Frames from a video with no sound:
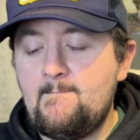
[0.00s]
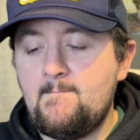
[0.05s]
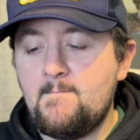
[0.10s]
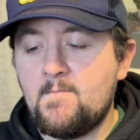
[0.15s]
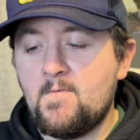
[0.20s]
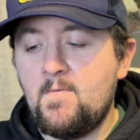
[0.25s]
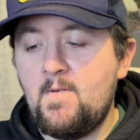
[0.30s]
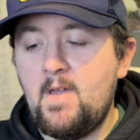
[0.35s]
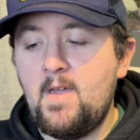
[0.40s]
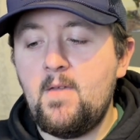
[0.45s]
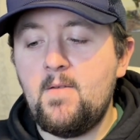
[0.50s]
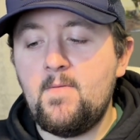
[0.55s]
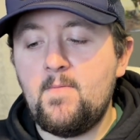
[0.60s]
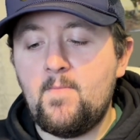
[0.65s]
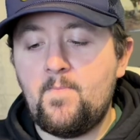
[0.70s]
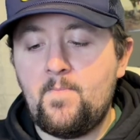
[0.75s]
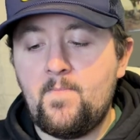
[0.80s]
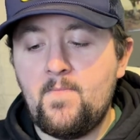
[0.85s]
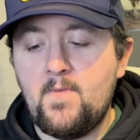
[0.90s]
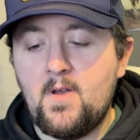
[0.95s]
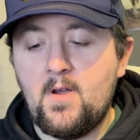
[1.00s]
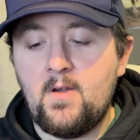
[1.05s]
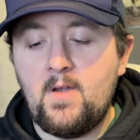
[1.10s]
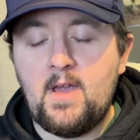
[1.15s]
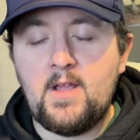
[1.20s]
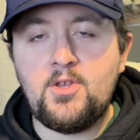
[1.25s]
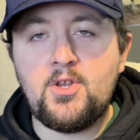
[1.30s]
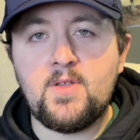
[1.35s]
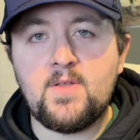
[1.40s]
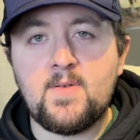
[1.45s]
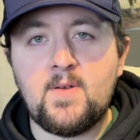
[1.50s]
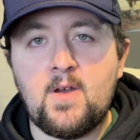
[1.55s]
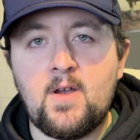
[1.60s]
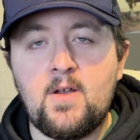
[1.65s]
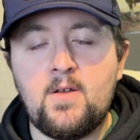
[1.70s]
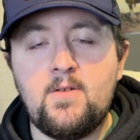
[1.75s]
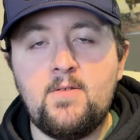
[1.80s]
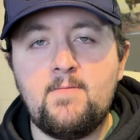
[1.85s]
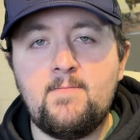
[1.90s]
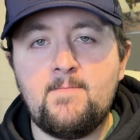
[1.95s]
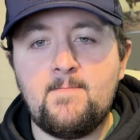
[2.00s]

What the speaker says: great, our edge is hard,